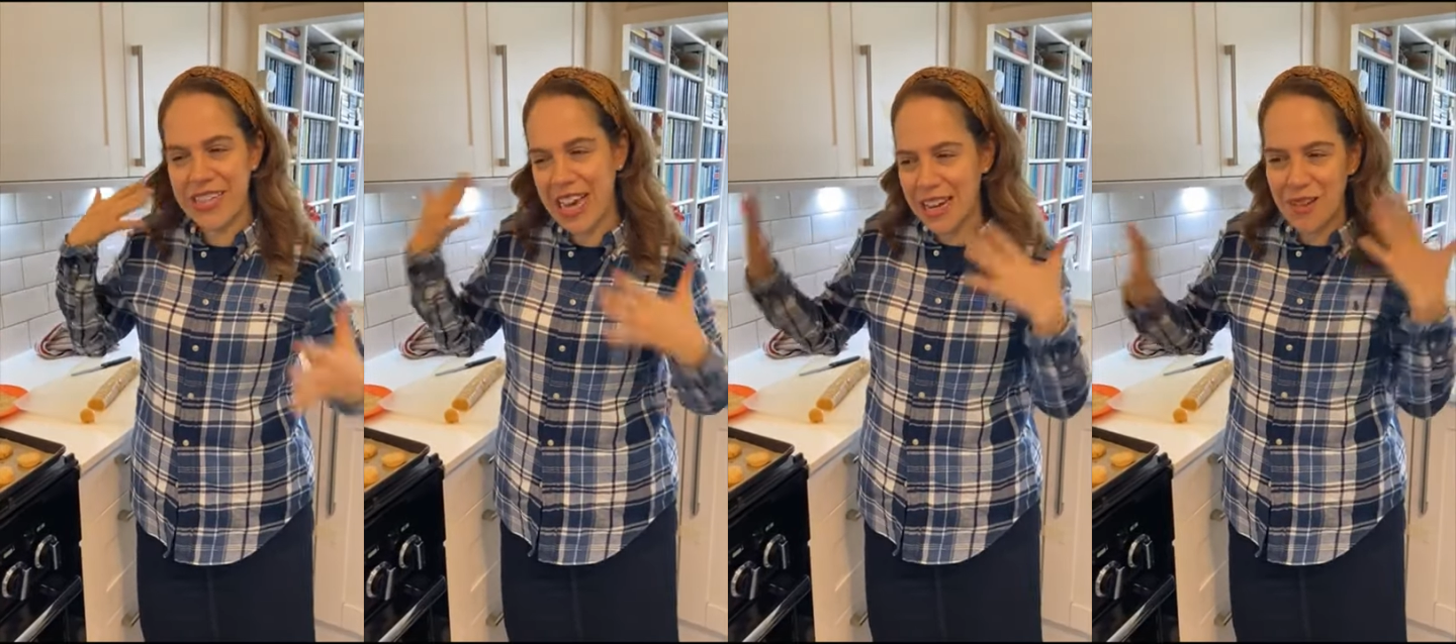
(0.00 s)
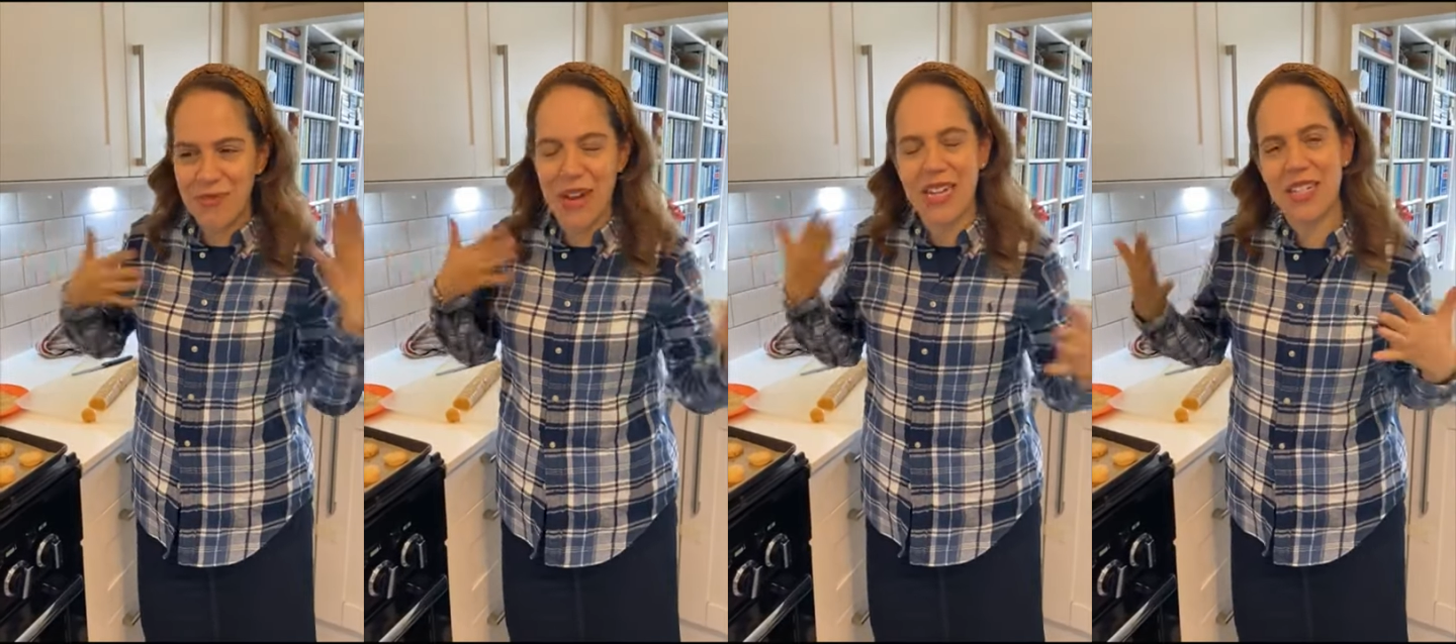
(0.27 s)

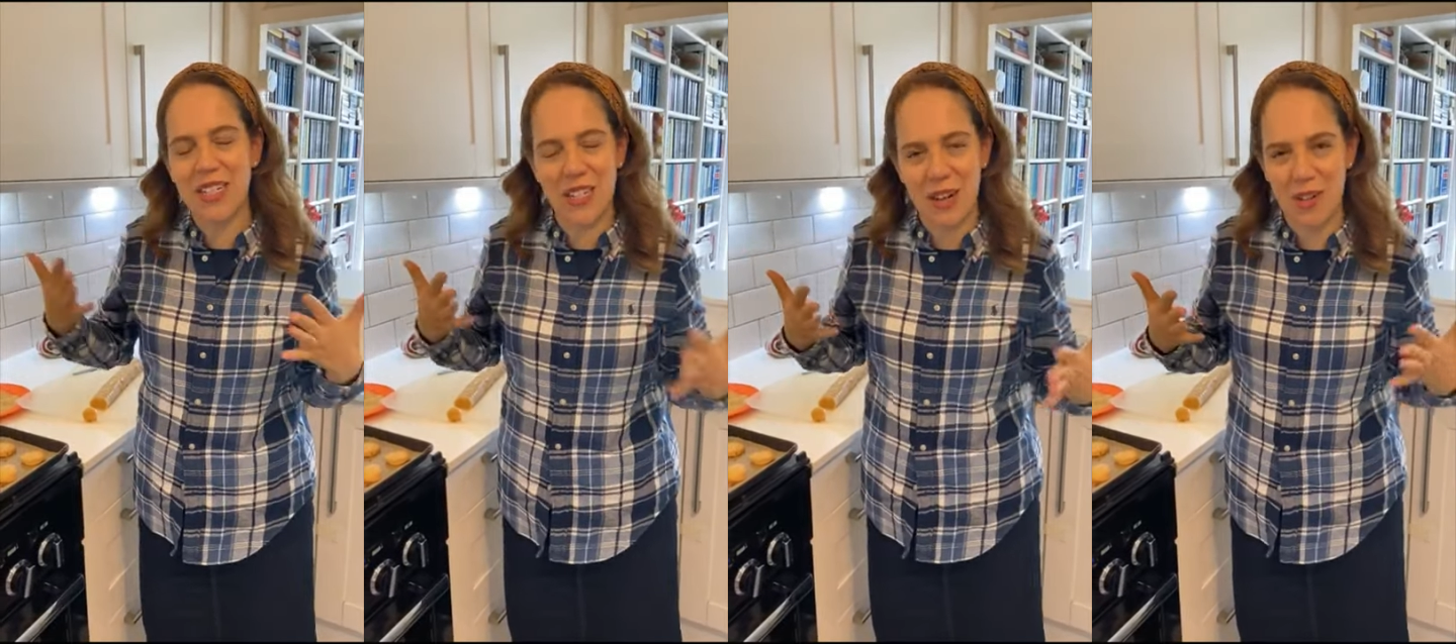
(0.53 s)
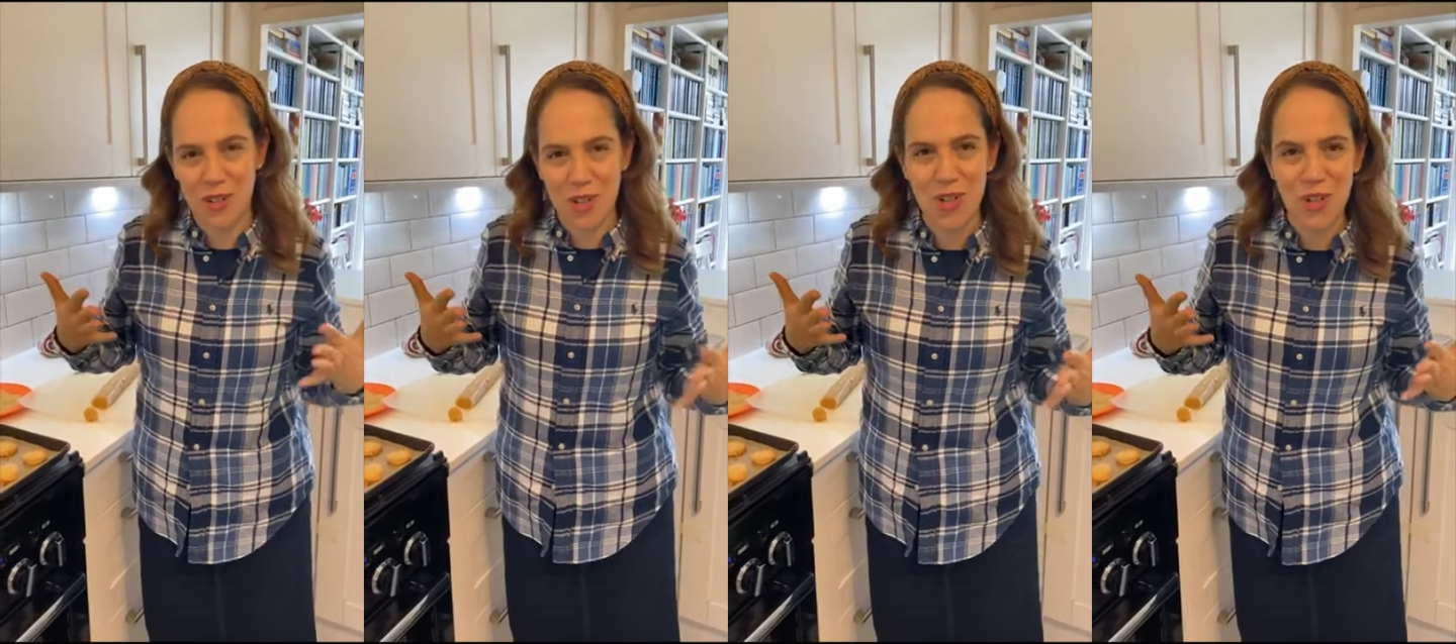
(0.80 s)
getting ready to go
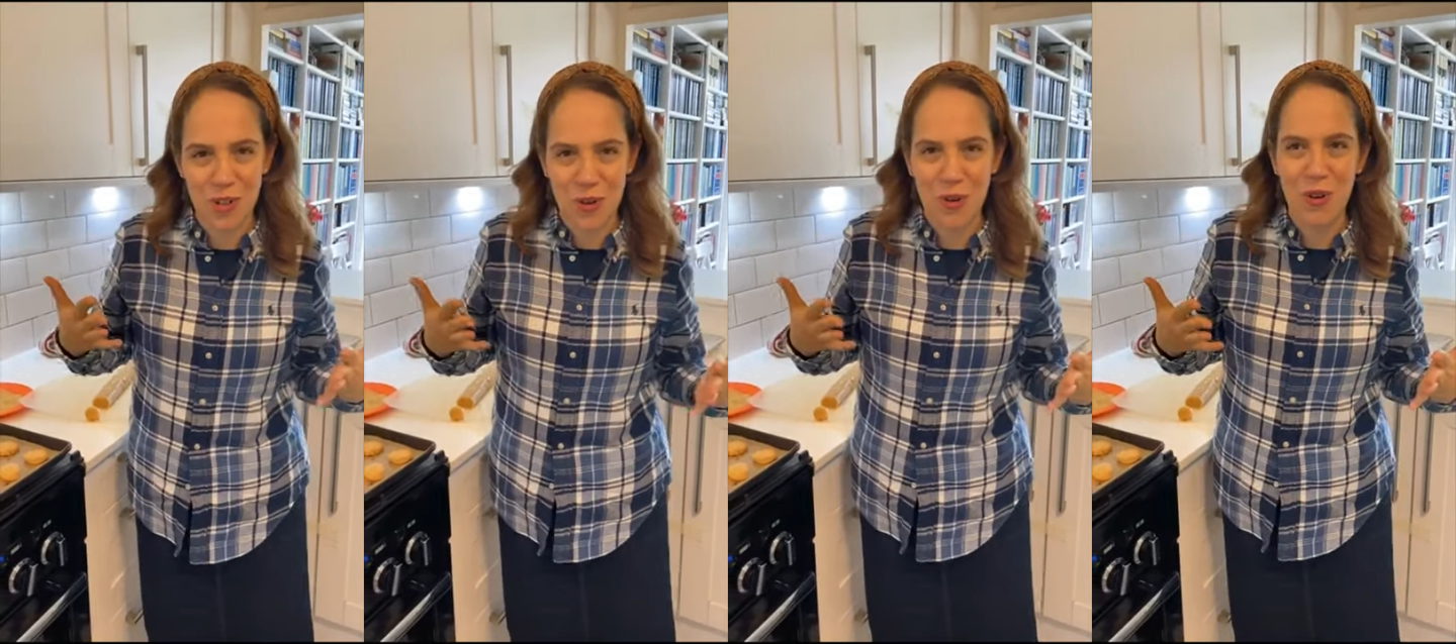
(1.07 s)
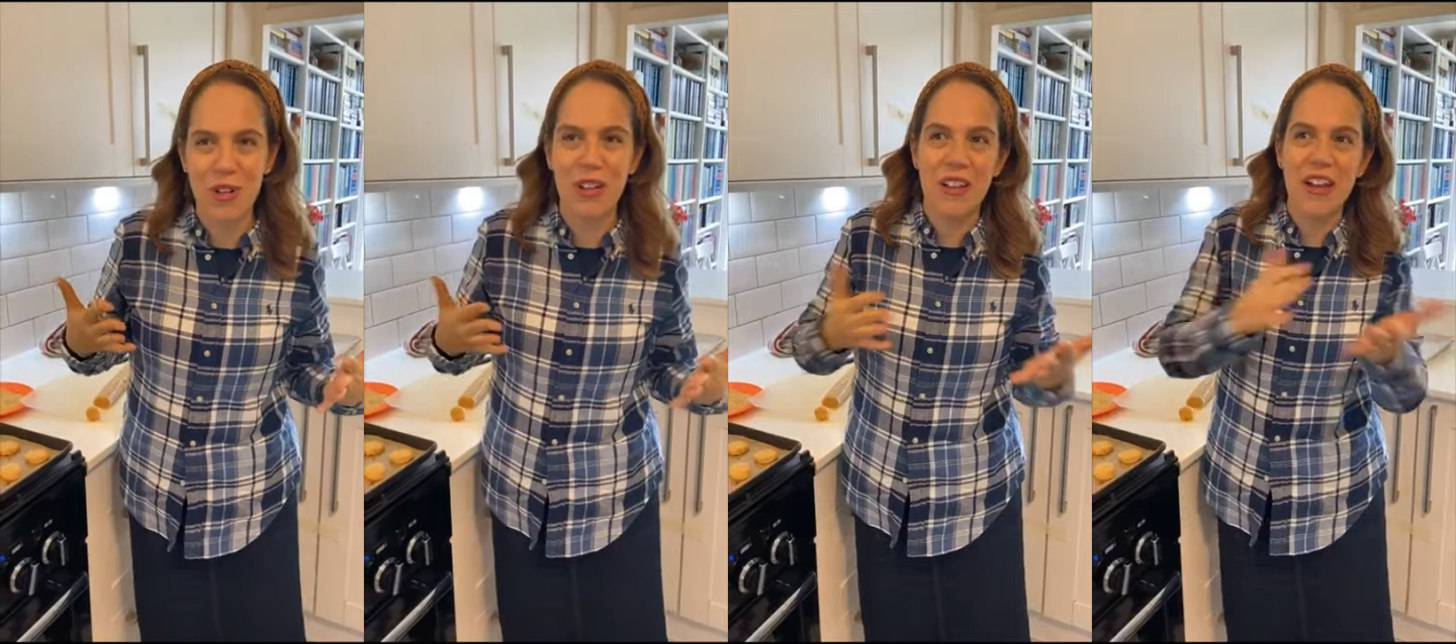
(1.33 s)
to
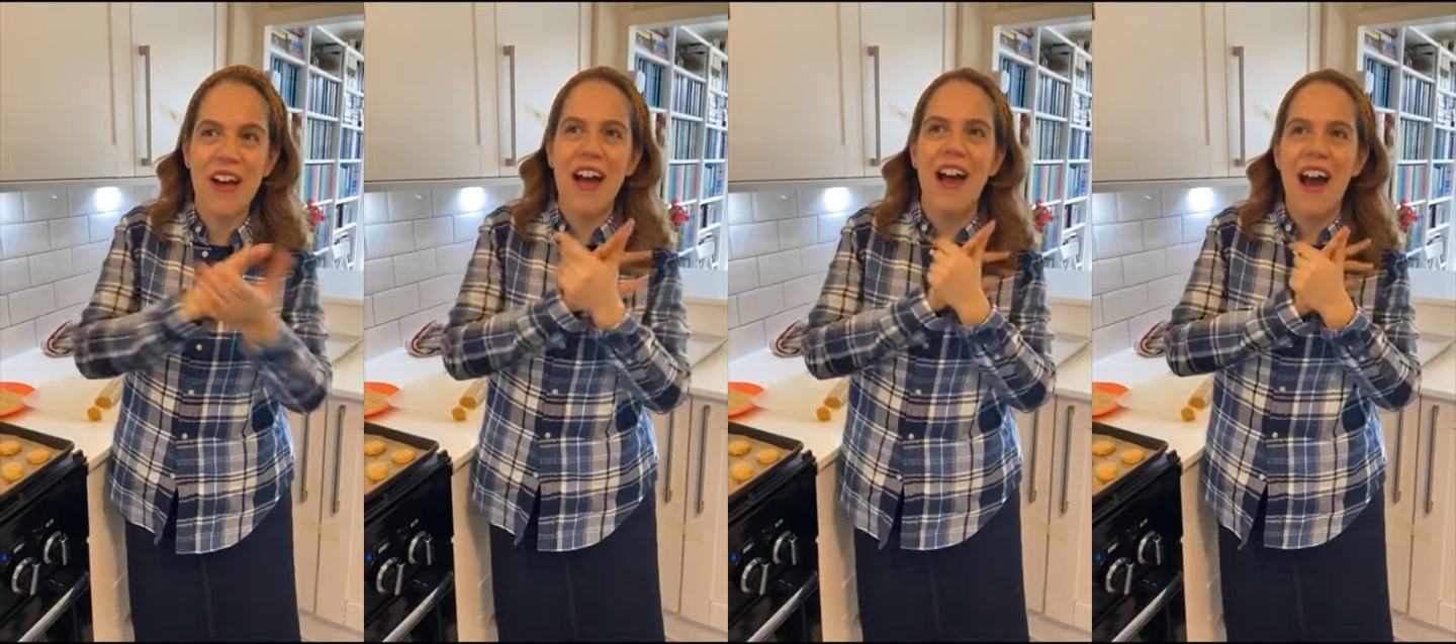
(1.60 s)
shul